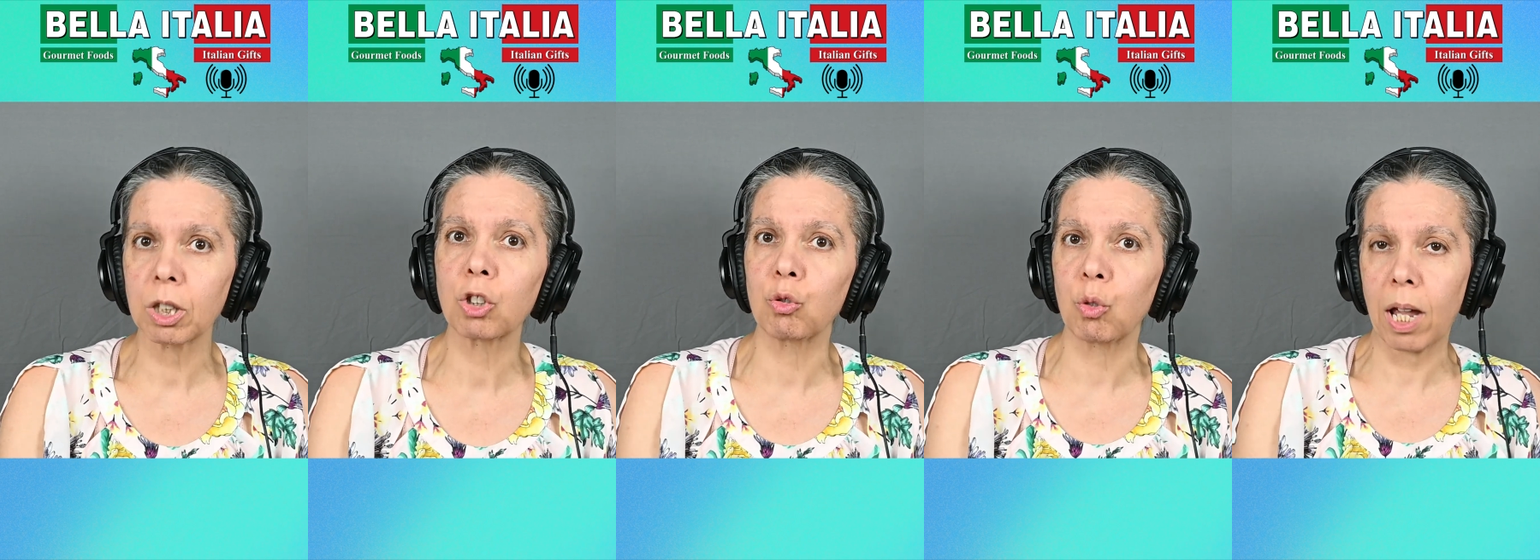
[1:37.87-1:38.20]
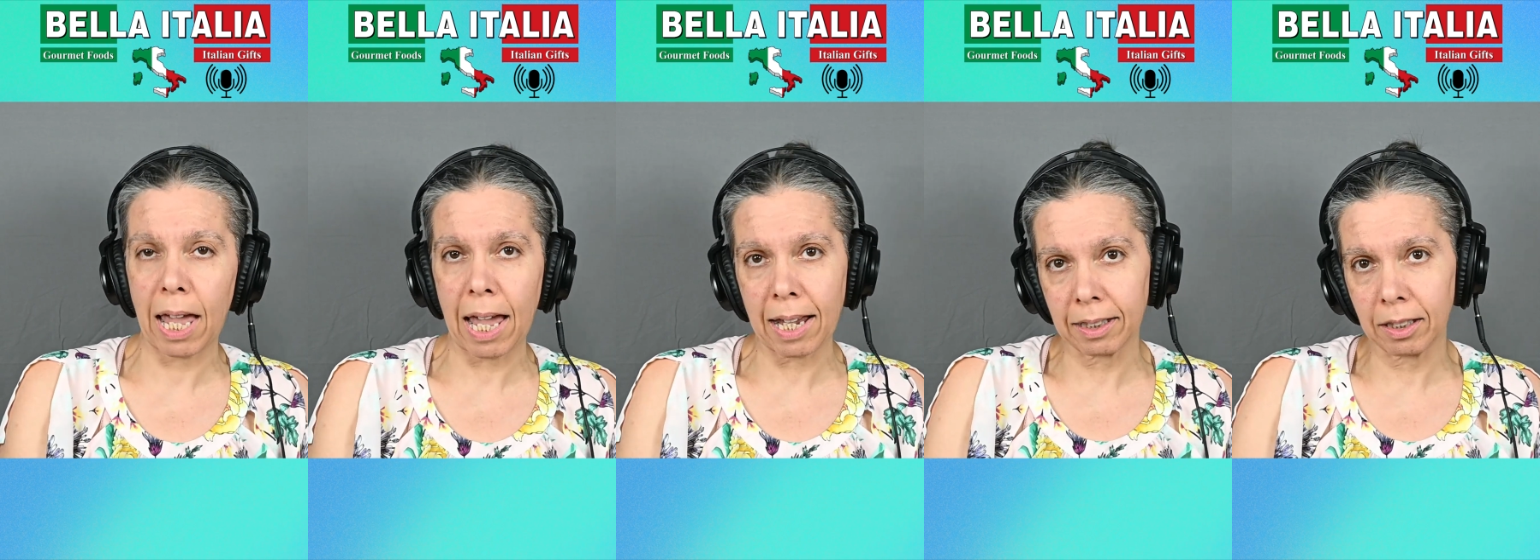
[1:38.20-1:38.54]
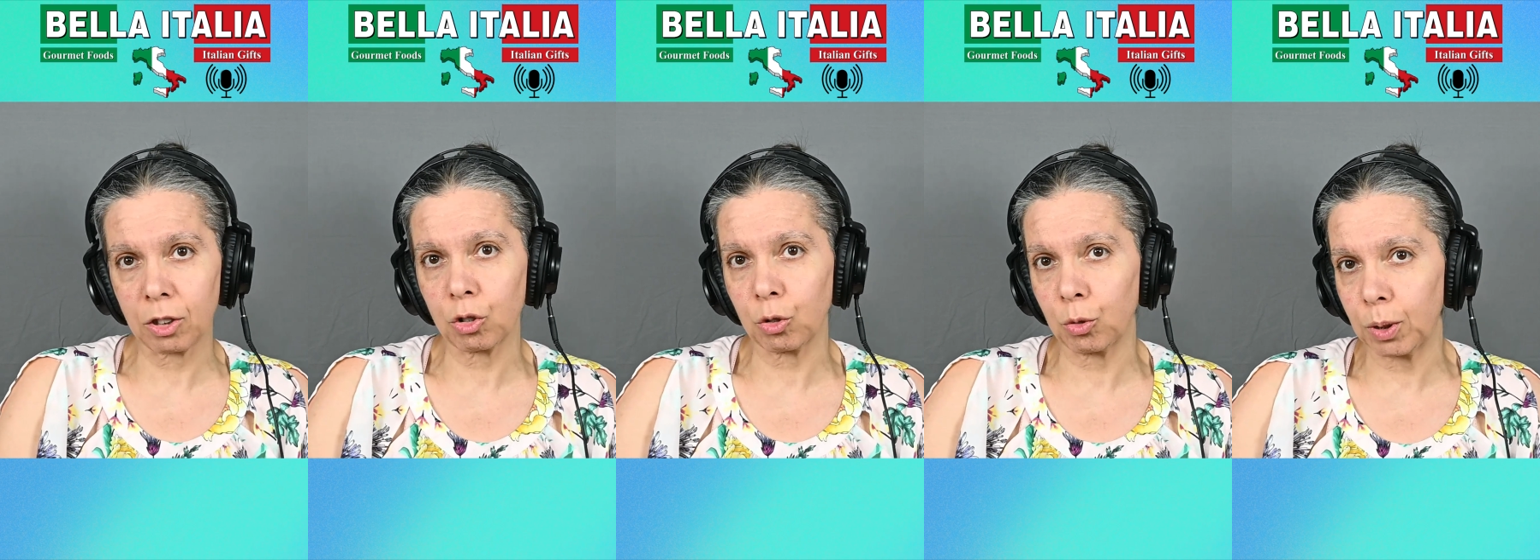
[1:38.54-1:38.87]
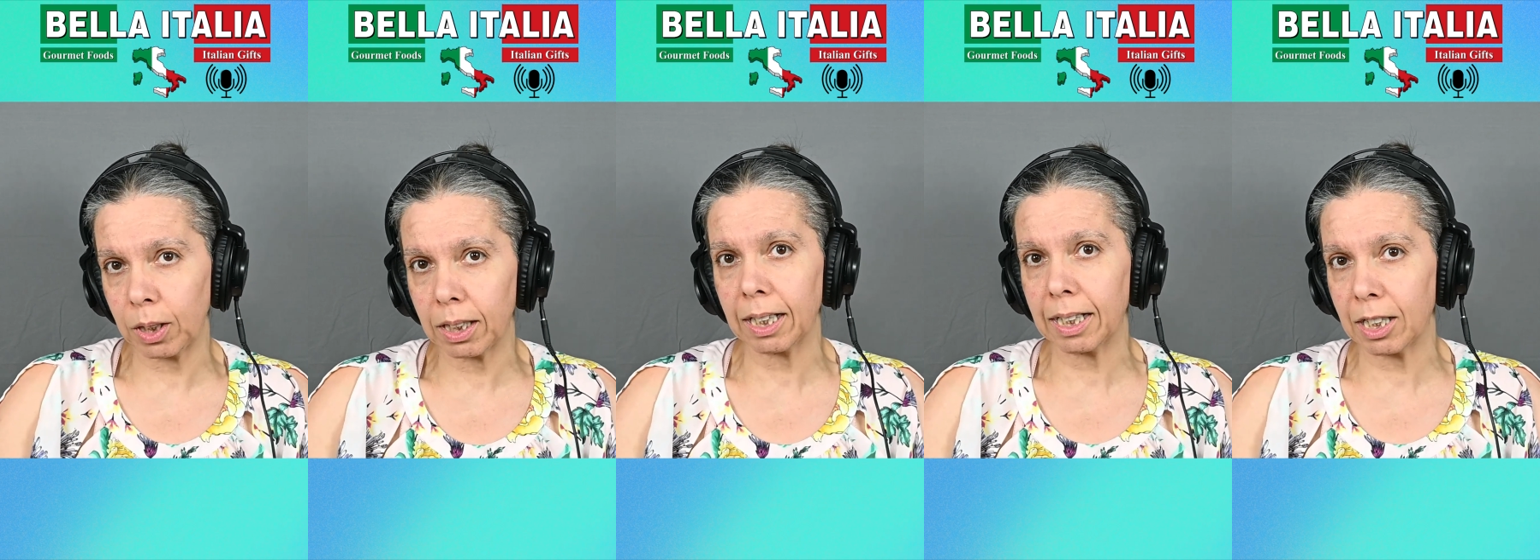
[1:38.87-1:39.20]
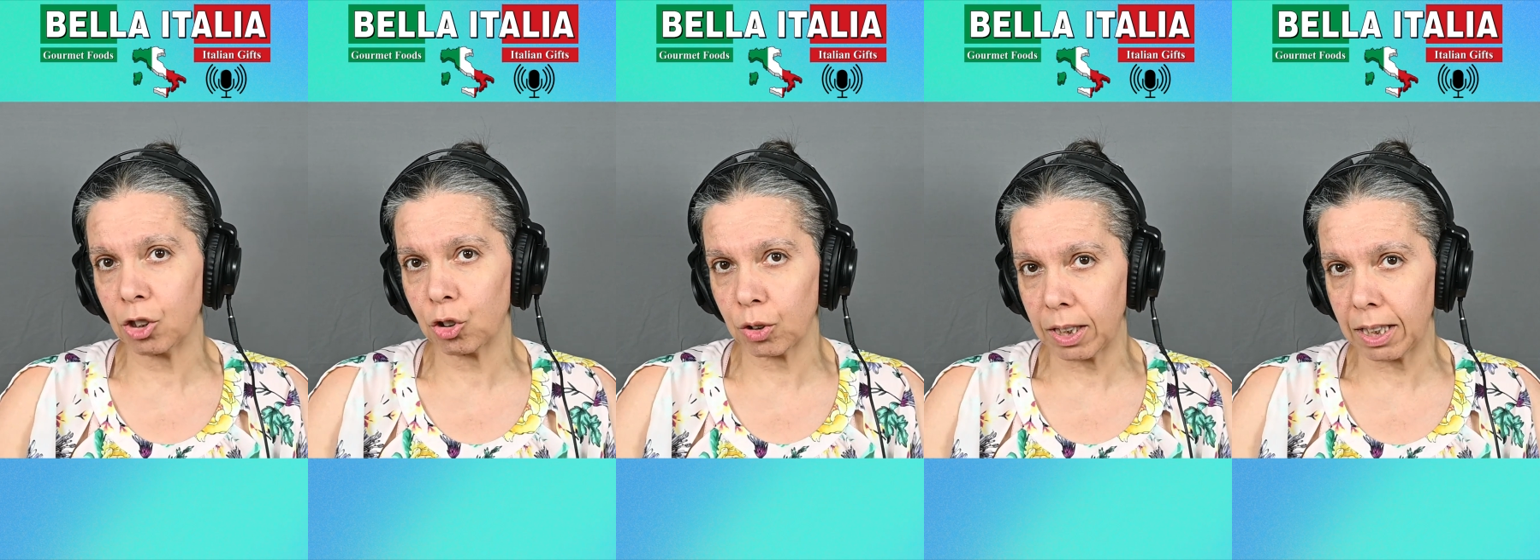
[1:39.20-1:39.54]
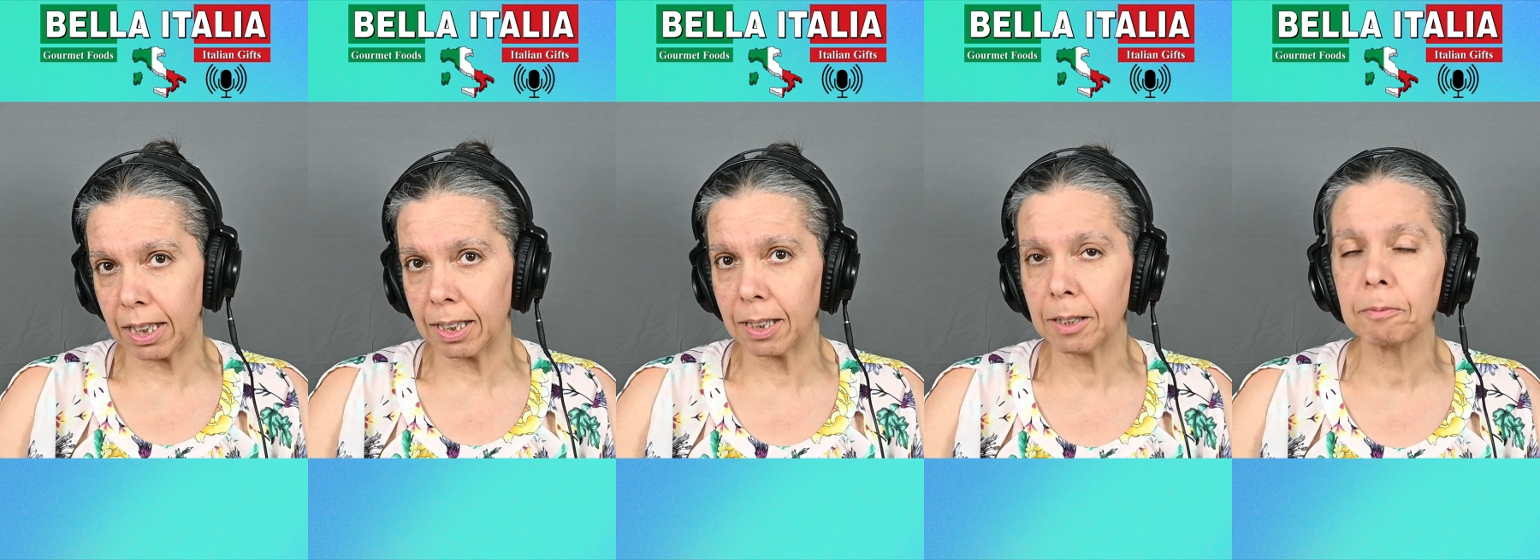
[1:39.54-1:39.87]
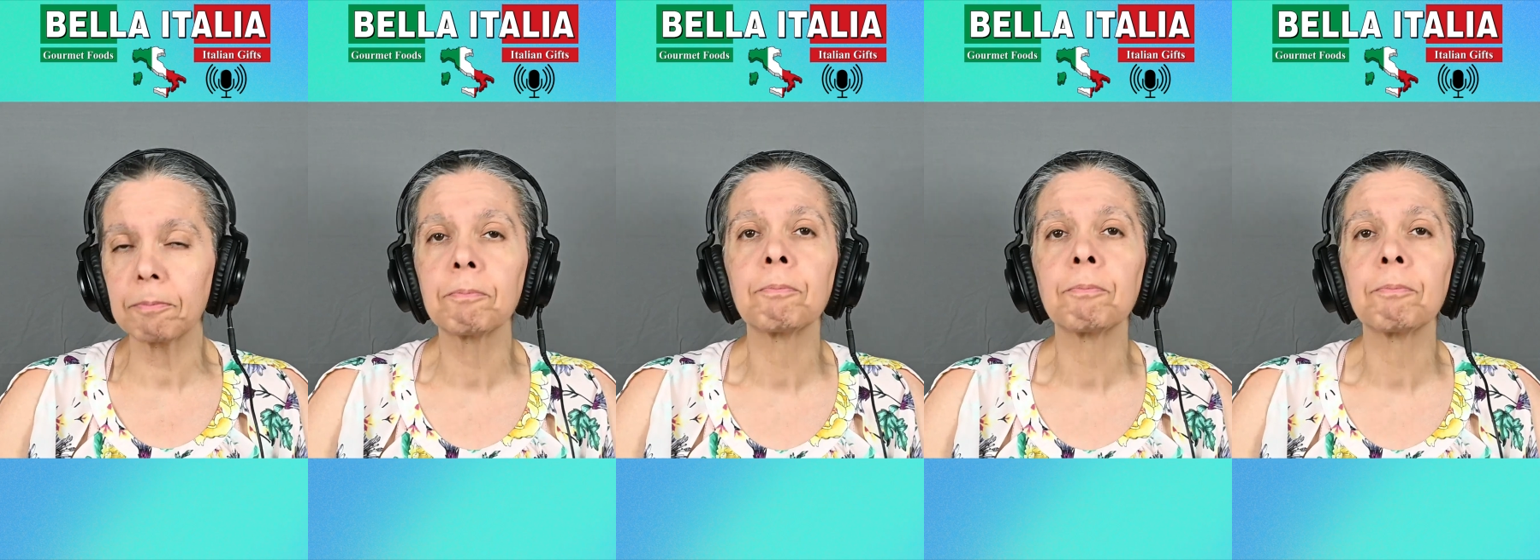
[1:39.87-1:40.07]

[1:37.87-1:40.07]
to add to it in case you need.